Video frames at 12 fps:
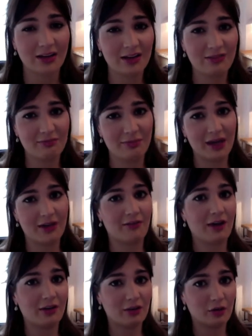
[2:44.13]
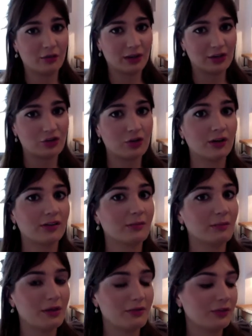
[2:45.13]
and even being around a lot of electronics
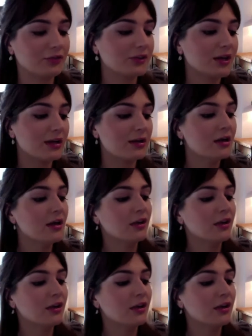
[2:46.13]
can be for your skin.